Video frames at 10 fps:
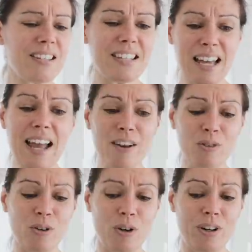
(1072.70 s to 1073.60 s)
Today I've
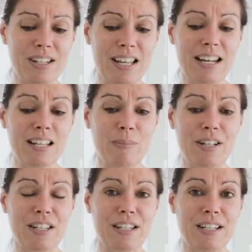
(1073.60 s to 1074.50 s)
got on a Tilliy and the
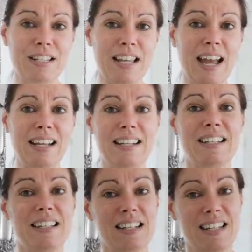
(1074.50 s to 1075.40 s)
Buttons
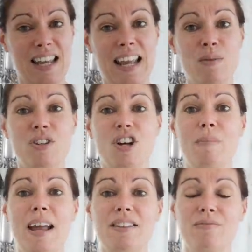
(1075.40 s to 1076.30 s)
Agnes tee, which I
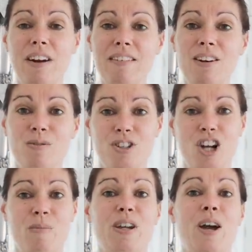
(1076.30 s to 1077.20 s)
made a very long
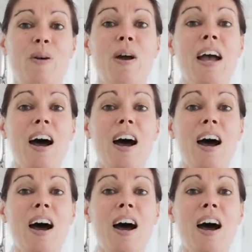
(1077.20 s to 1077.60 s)
time ago.